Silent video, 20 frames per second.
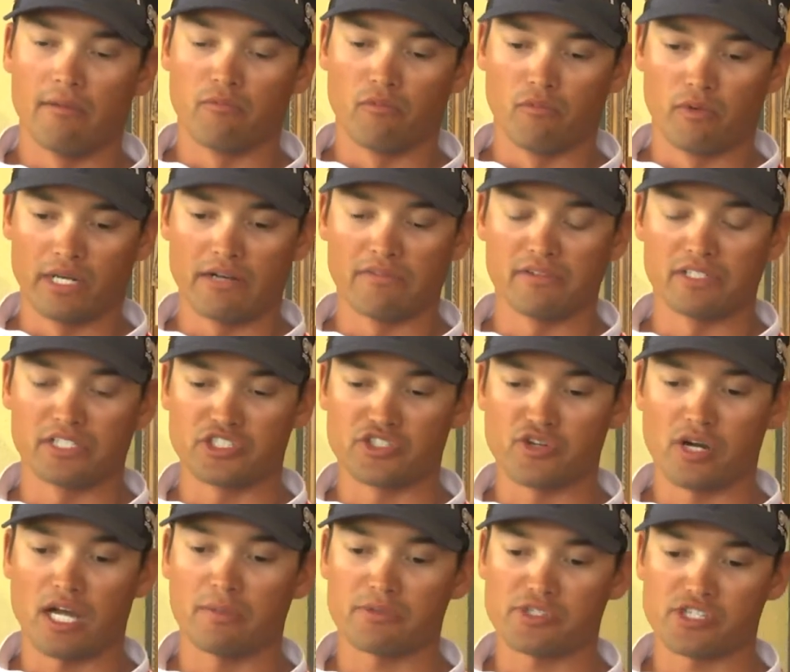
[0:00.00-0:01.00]
whenever you're
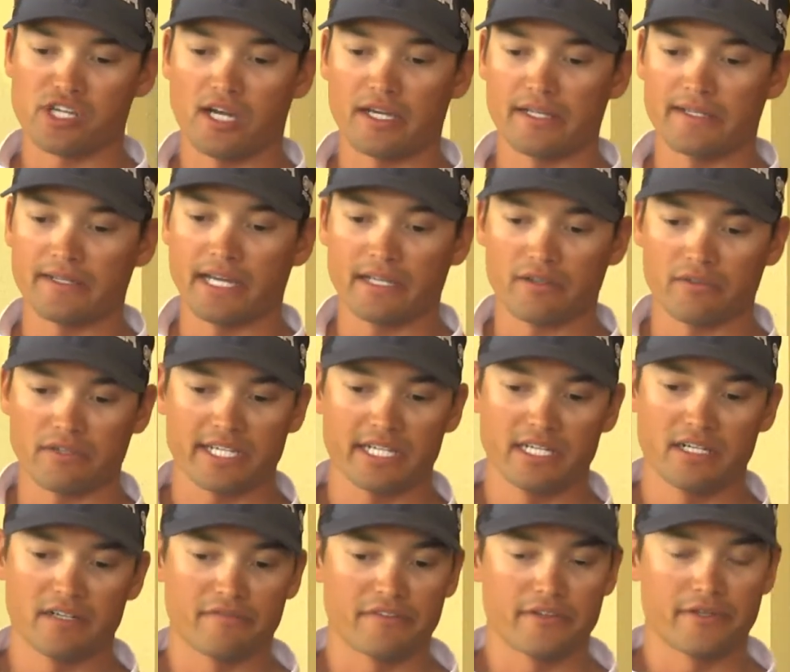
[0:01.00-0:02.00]
drop shotting. I don't
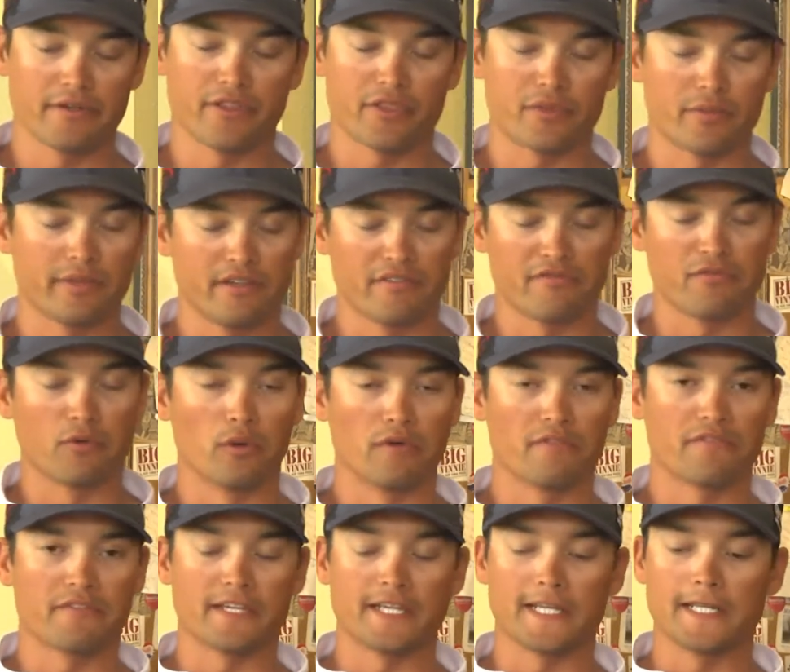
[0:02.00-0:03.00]
care if you're in 3 or 4
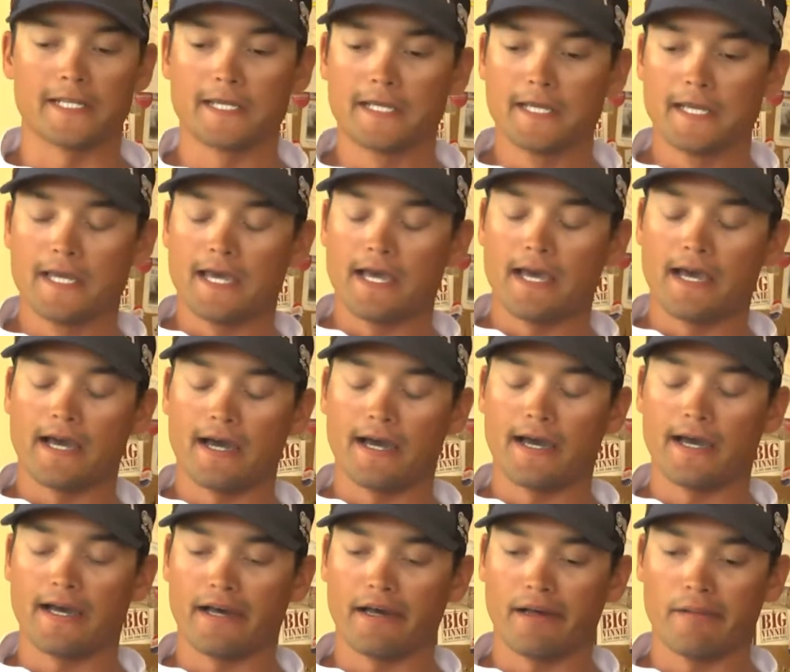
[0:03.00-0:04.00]
feet
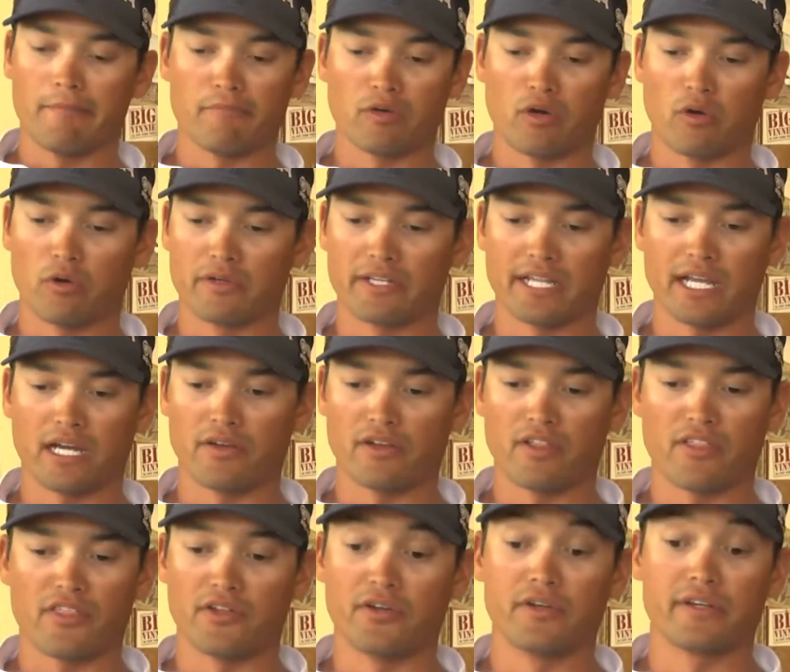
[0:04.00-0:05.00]
or down
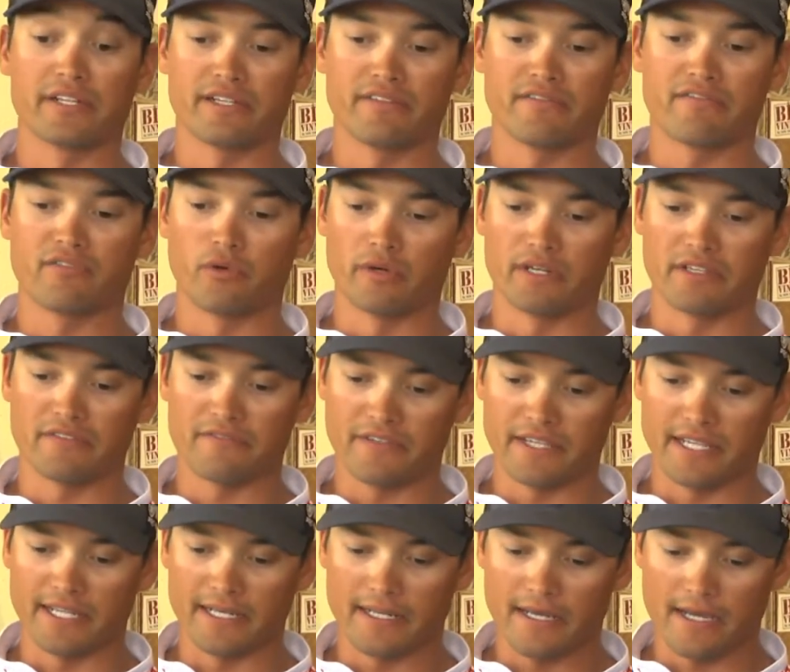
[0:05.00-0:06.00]
to 30 and 40
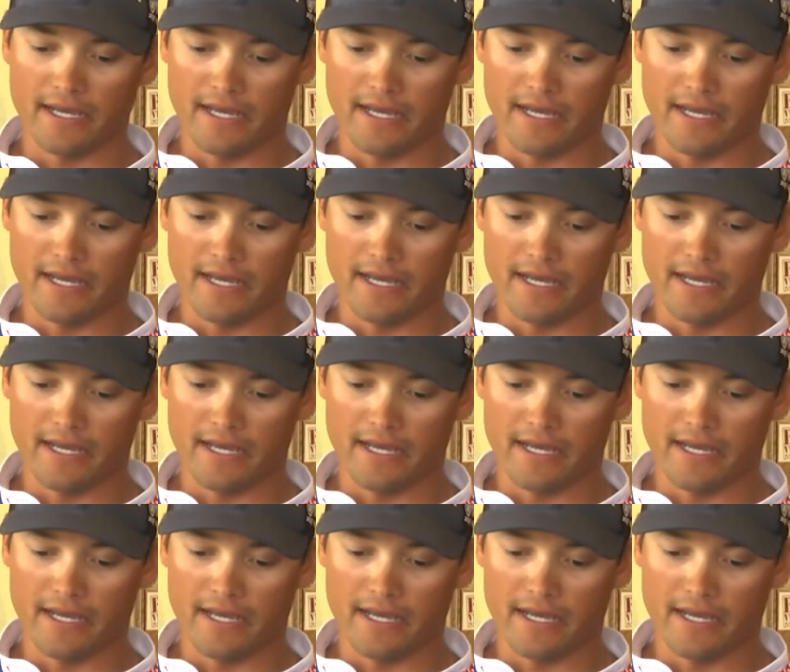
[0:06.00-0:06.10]
feet.